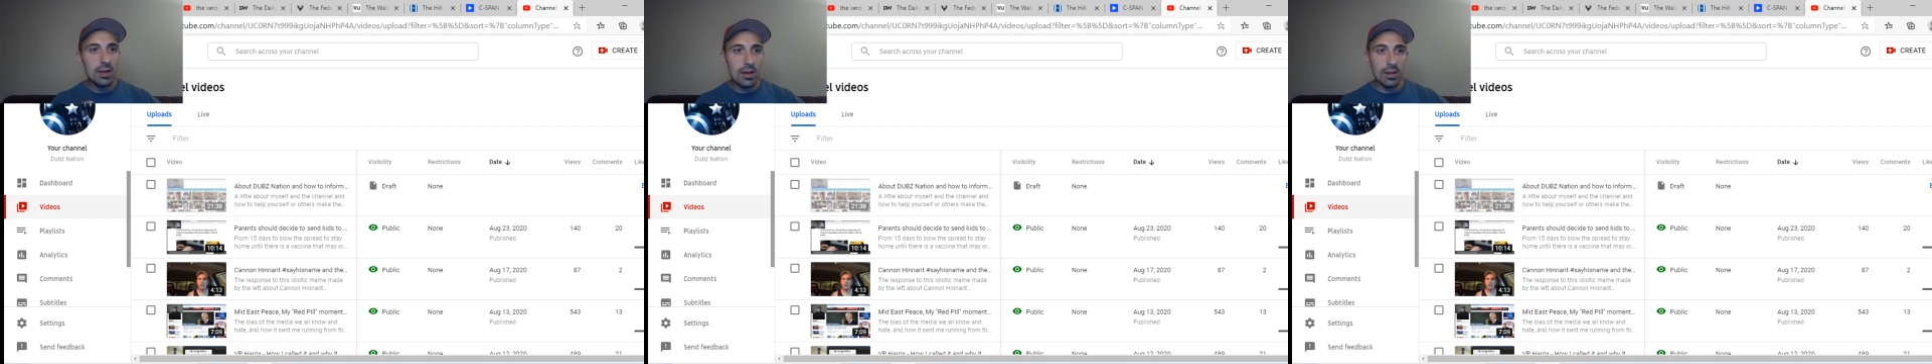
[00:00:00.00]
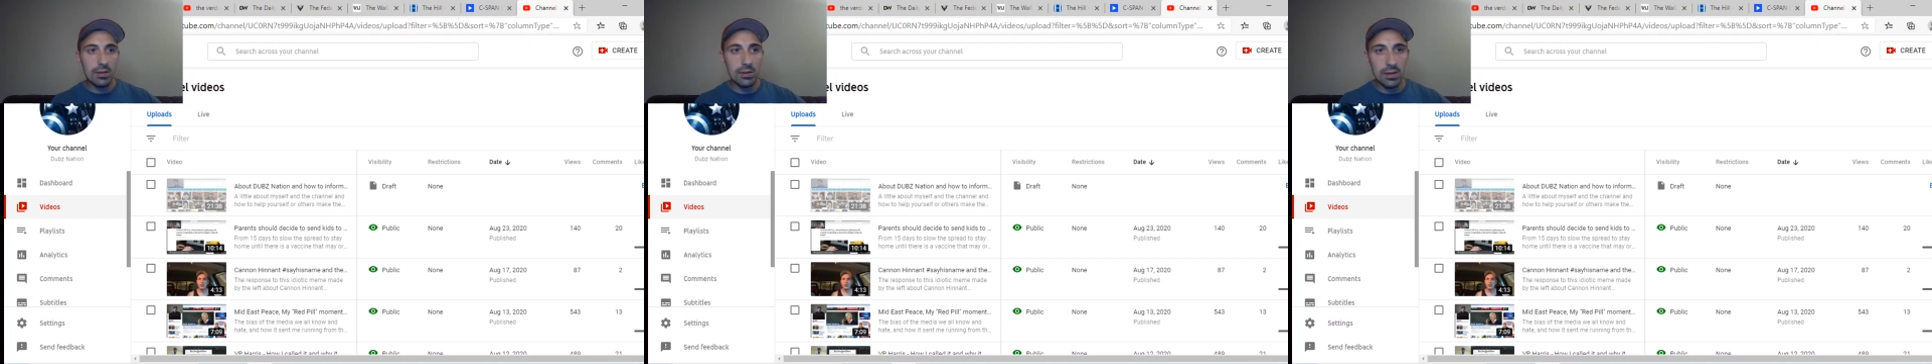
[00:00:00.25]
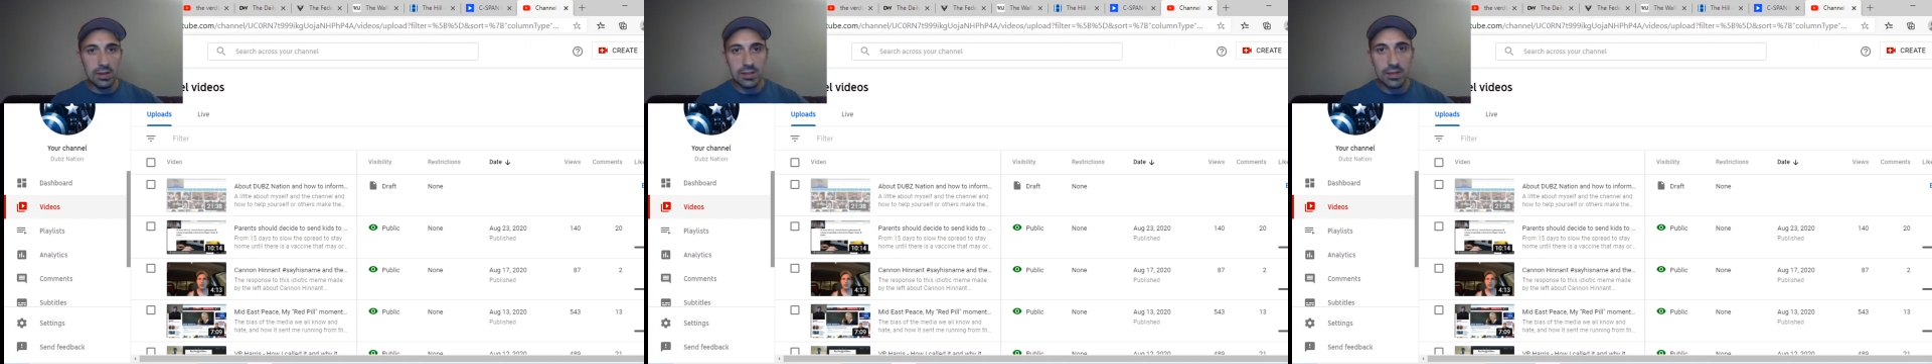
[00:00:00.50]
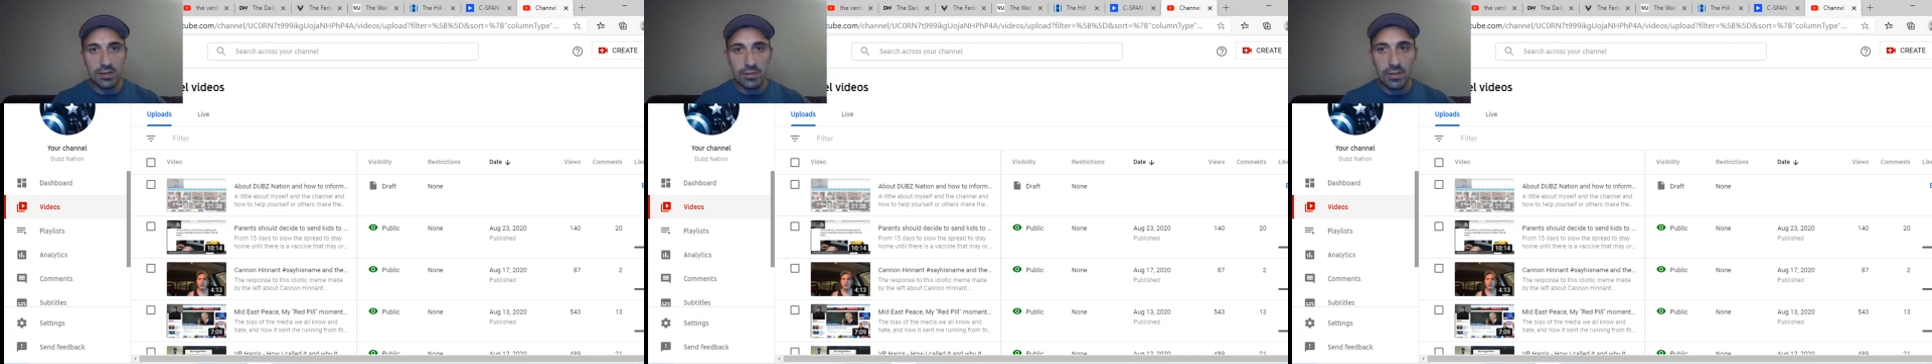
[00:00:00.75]
a little
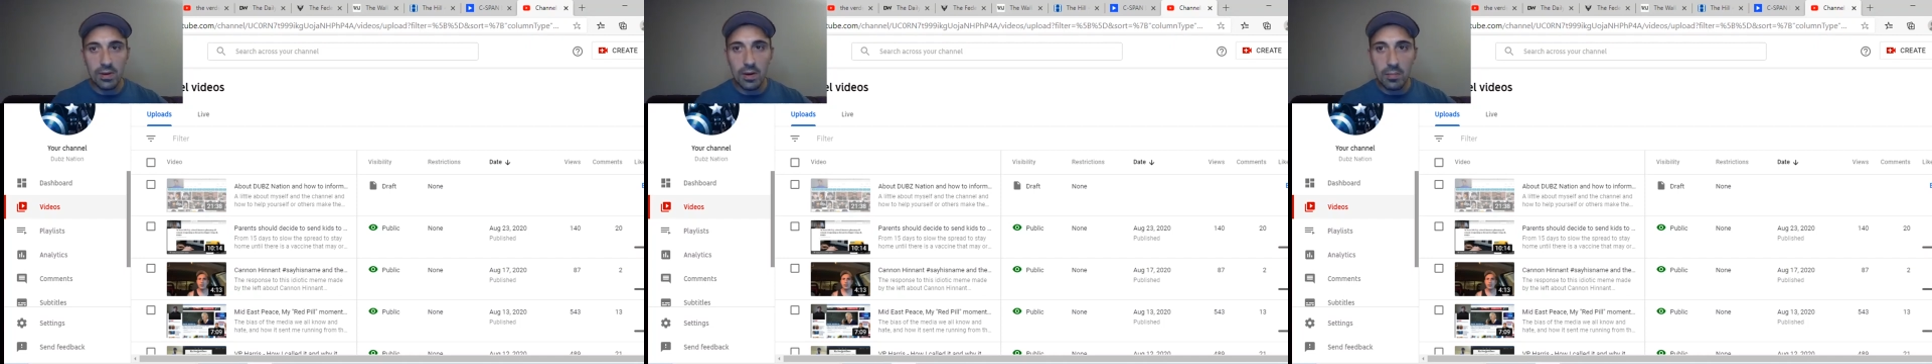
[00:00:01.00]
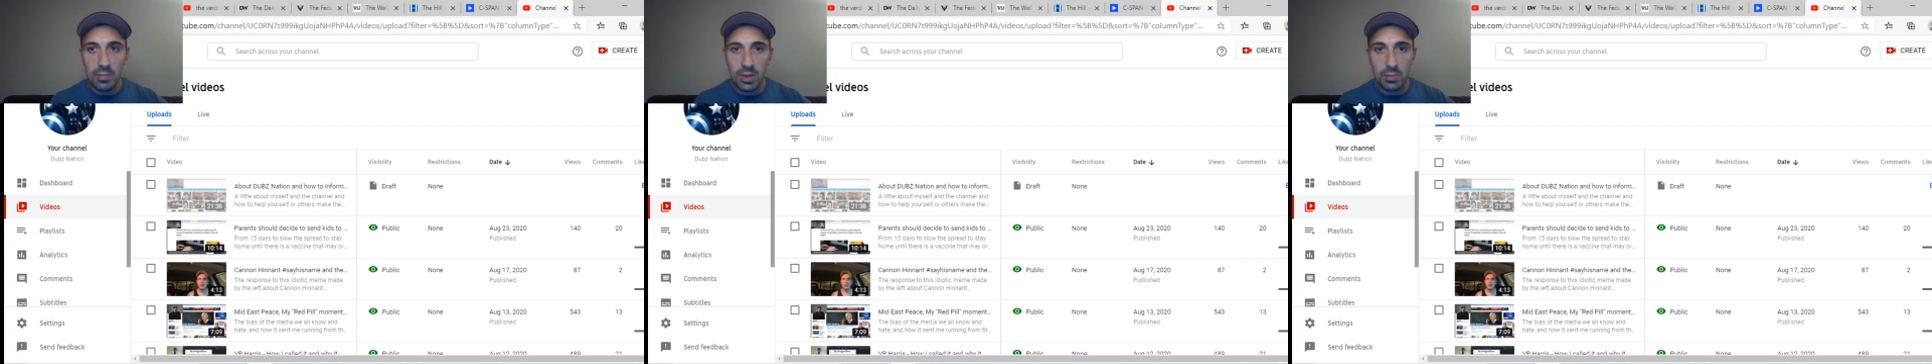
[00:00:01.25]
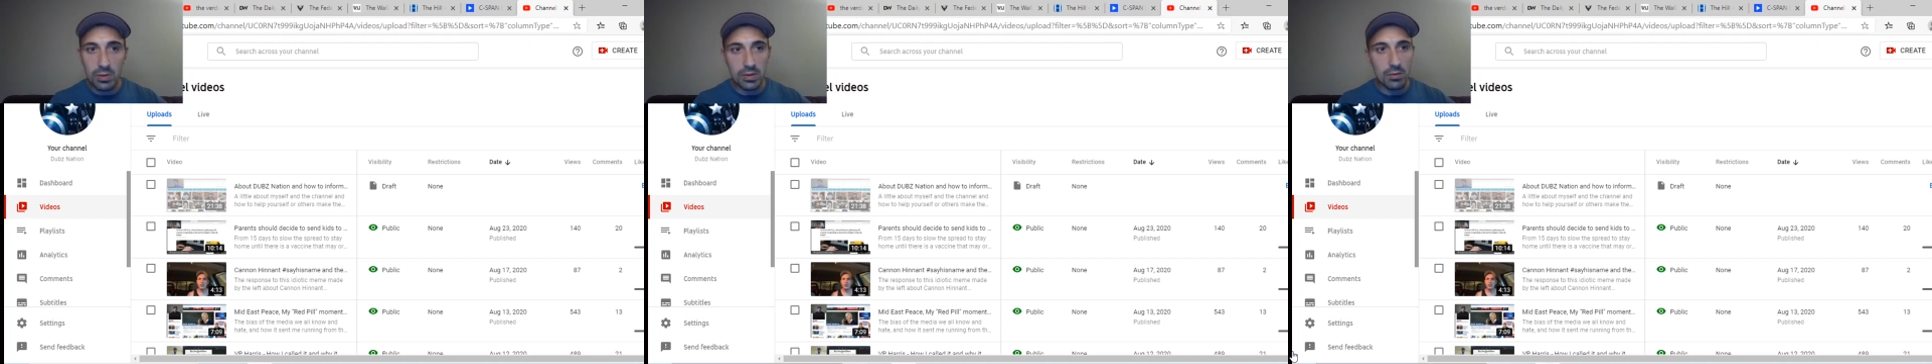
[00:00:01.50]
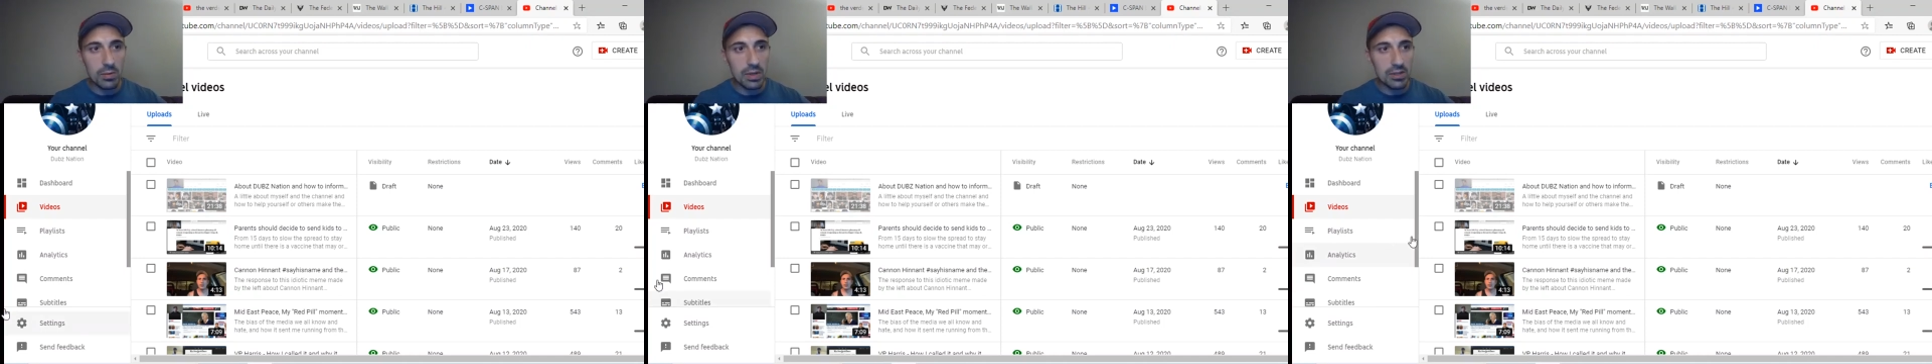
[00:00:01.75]
list of people
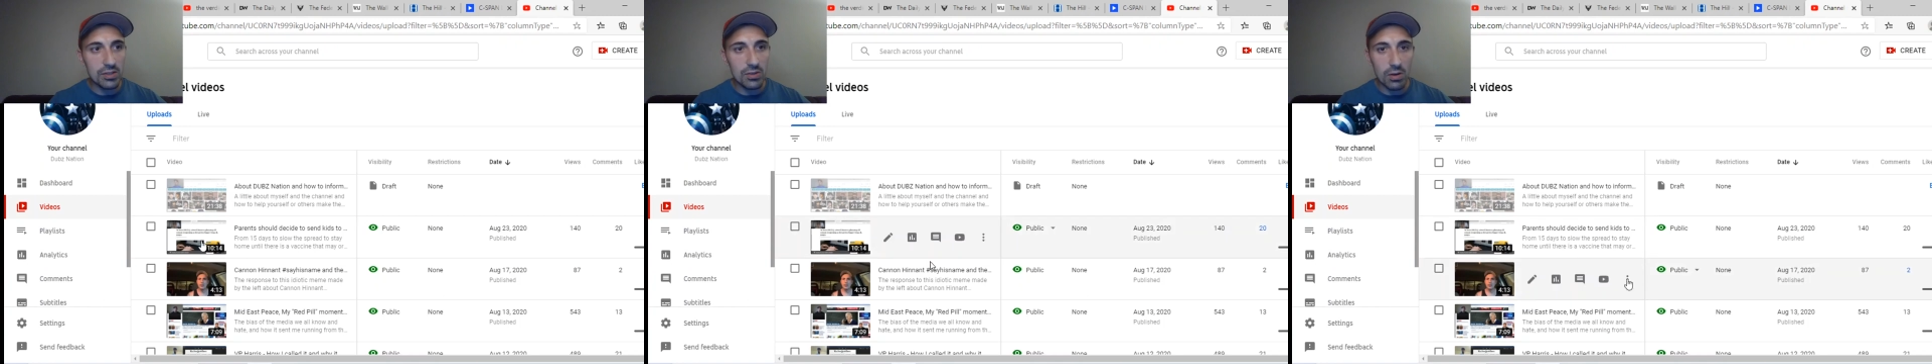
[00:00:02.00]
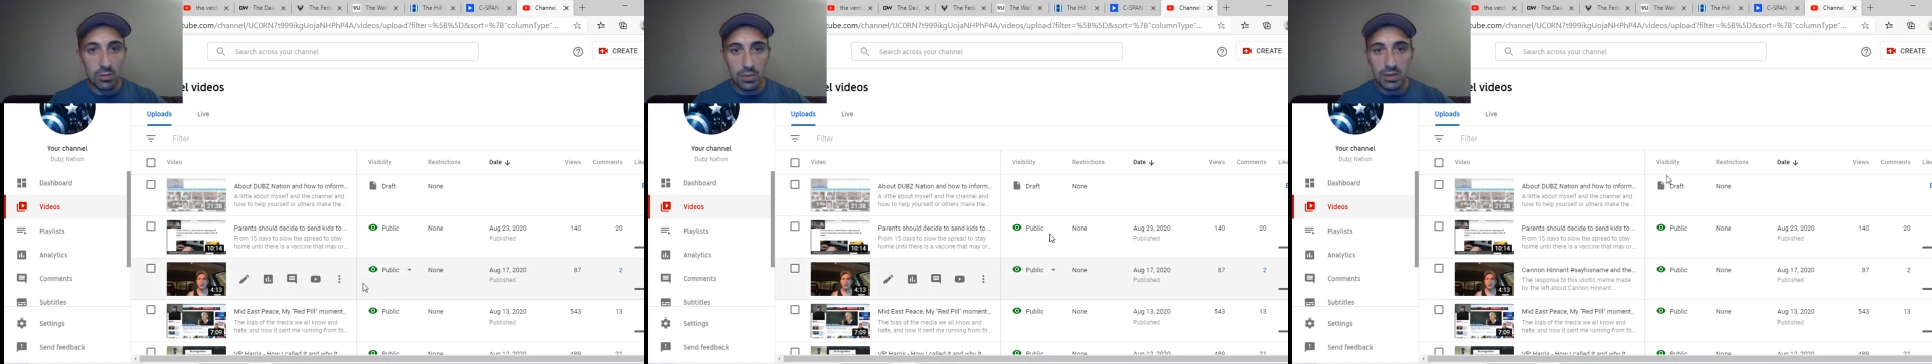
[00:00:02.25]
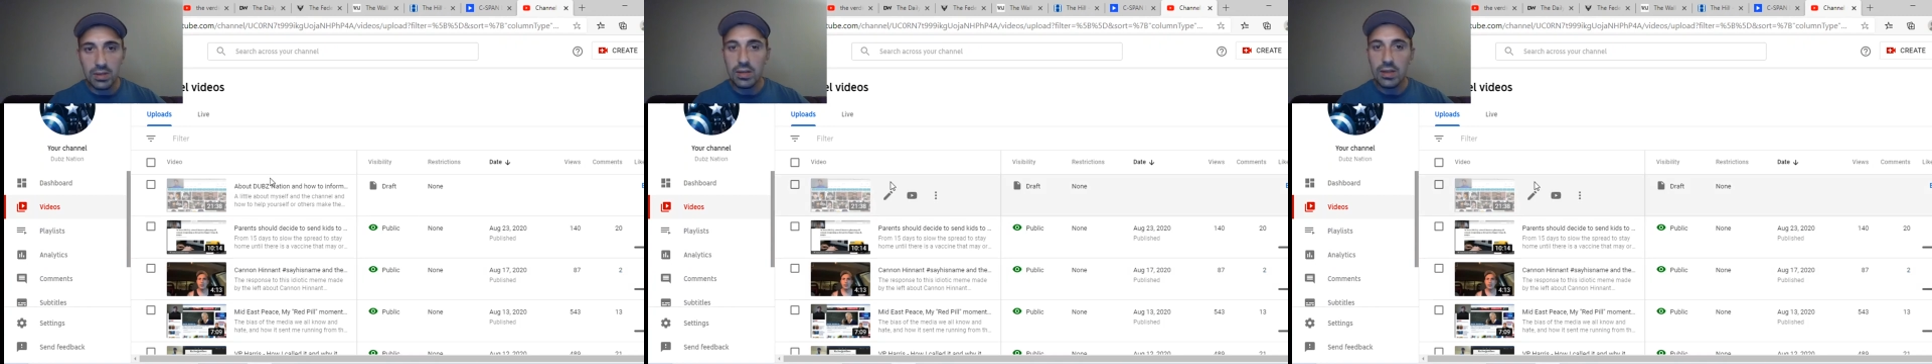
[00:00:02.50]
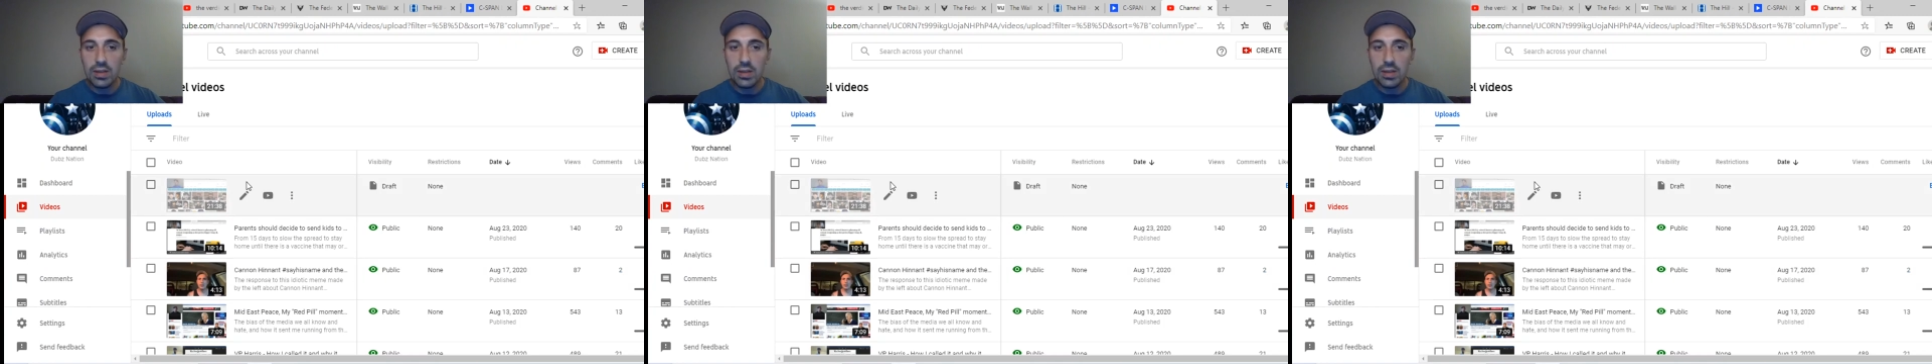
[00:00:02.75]
that we can start with.